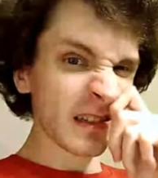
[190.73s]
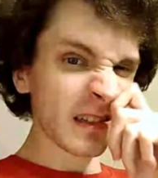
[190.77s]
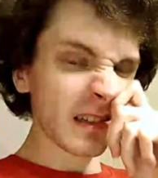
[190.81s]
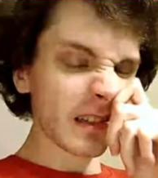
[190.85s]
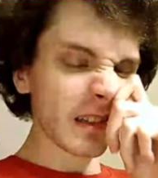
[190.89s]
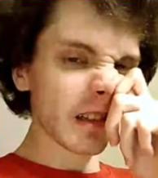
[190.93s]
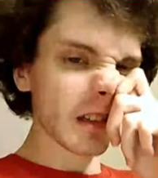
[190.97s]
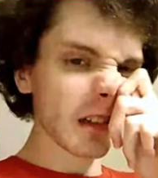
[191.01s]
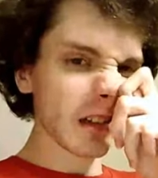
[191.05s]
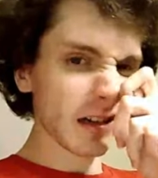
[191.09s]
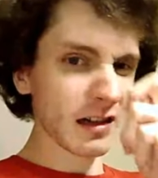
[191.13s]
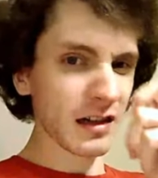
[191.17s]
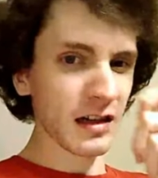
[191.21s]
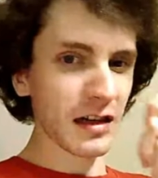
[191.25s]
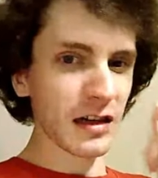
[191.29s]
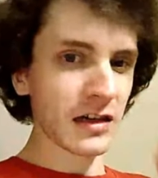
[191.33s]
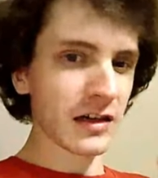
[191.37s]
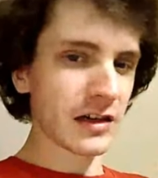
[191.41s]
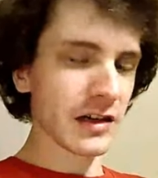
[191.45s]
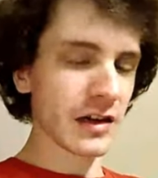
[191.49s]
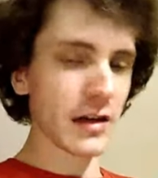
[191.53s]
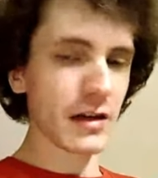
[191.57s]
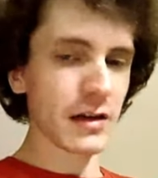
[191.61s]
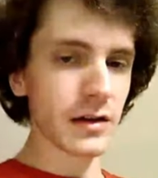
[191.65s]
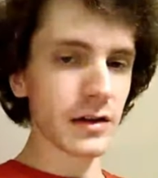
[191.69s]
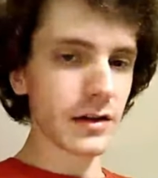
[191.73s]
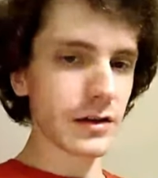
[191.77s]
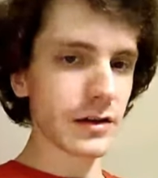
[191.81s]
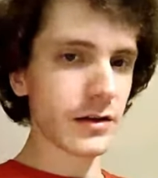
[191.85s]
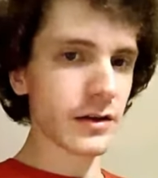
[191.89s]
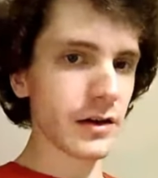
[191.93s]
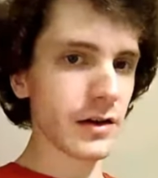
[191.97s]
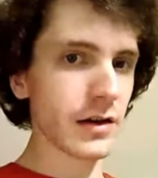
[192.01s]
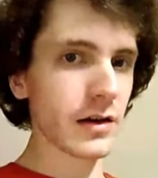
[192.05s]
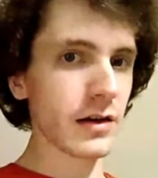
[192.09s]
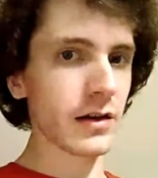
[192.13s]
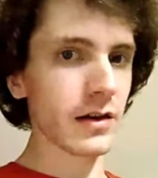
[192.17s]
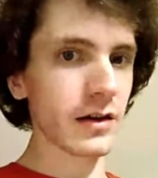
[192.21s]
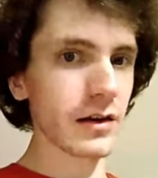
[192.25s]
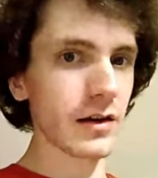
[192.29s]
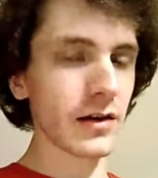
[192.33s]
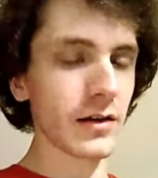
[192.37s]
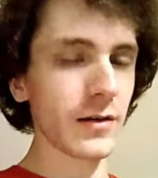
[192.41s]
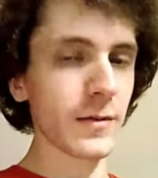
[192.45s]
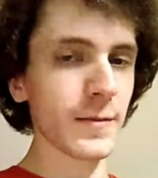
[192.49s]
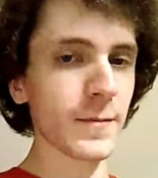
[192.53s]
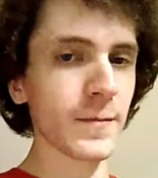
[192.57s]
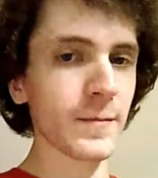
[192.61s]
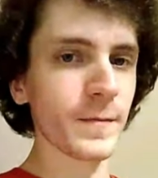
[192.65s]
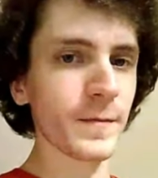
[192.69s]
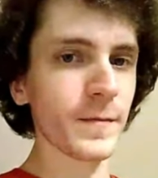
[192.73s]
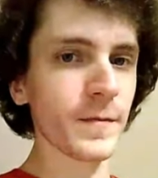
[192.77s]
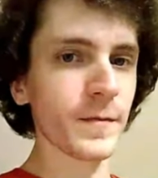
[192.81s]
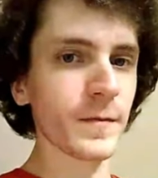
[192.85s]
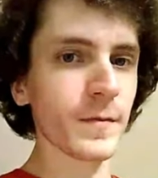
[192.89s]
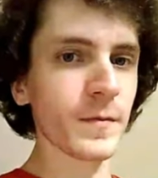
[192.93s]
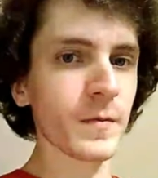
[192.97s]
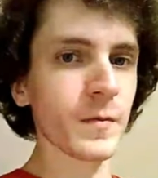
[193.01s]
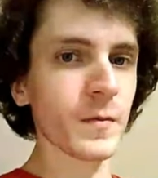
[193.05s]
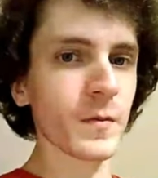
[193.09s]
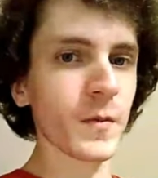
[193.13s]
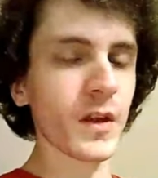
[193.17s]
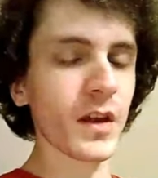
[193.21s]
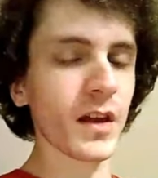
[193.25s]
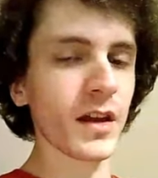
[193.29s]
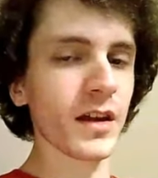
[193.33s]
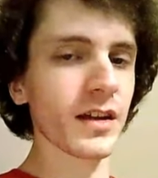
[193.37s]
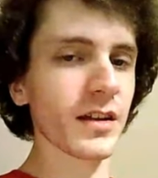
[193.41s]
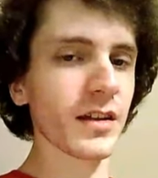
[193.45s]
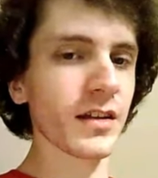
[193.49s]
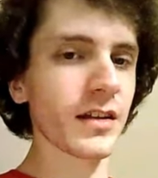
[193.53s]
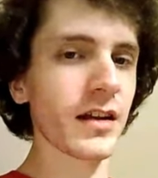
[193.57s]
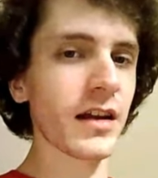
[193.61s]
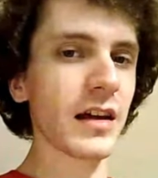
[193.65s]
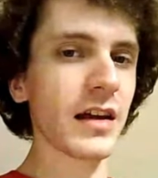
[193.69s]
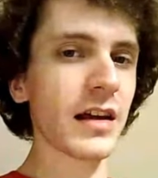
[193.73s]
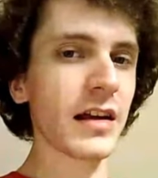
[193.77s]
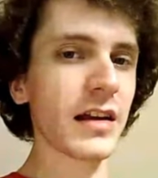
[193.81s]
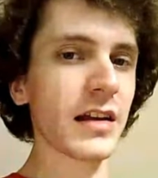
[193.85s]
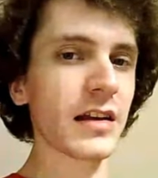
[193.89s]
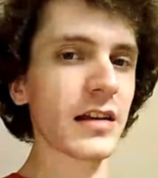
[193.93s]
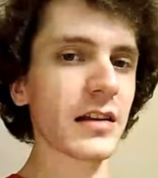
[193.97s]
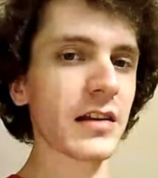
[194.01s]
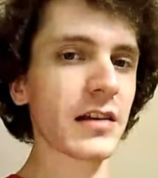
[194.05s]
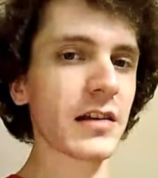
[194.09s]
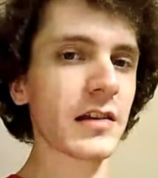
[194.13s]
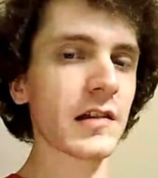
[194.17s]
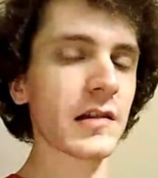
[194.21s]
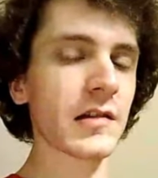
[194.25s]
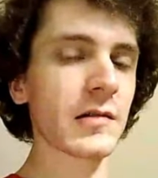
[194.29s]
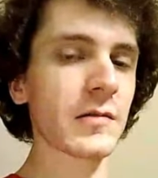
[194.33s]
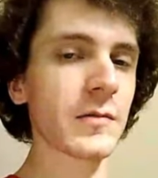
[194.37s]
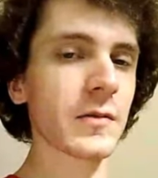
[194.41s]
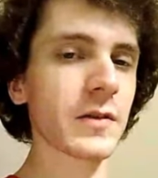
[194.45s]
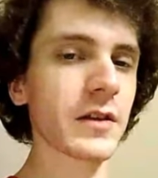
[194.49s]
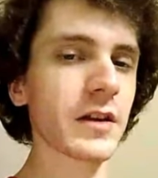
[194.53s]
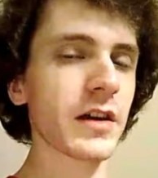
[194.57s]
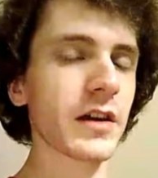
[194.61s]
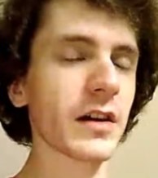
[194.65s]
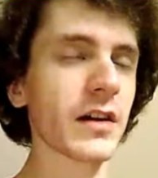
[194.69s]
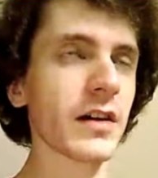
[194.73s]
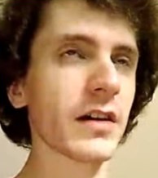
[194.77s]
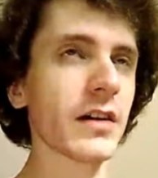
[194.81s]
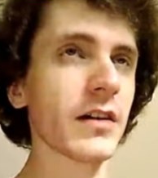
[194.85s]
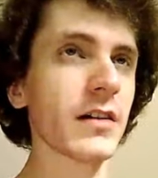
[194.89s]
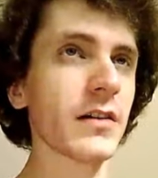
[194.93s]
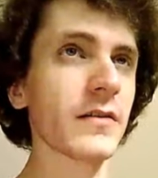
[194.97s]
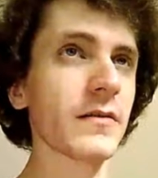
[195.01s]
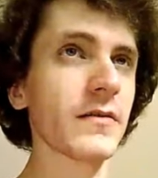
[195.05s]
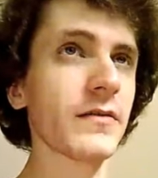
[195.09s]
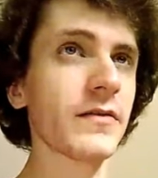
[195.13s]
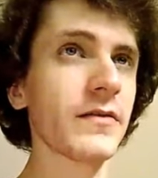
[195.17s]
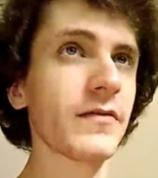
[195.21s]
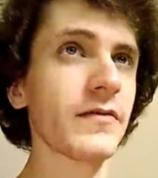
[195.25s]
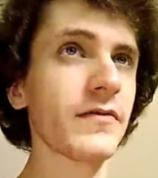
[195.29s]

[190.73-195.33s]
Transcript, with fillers: Dun, dun, dun, and then we have